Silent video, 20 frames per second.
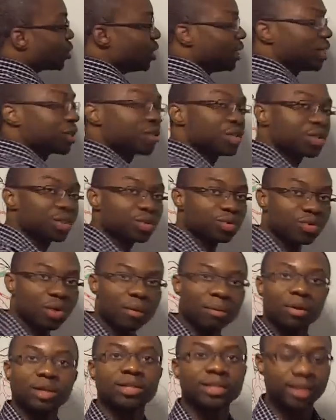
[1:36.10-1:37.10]
So decrease
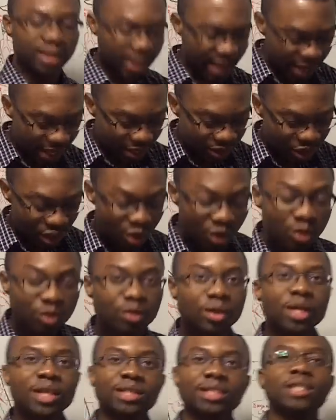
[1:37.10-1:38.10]
thromboxane
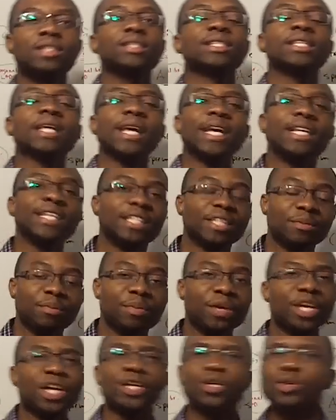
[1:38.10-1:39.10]
A2, decrease
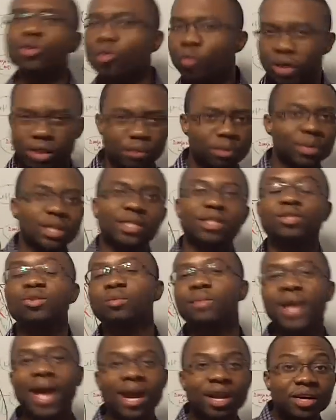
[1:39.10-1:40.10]
ADP. You don't want the platelets
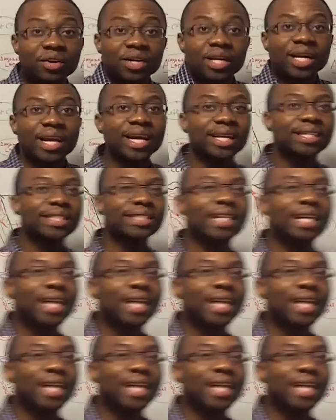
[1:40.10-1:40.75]
to be aggregating.